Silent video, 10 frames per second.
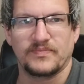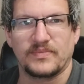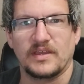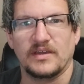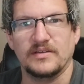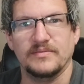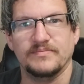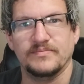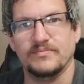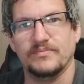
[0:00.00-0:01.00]
kind of
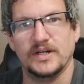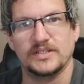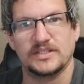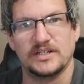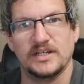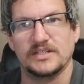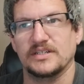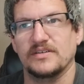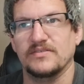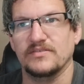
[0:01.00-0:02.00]
bust your ass
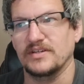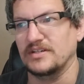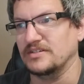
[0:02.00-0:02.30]
off in the winter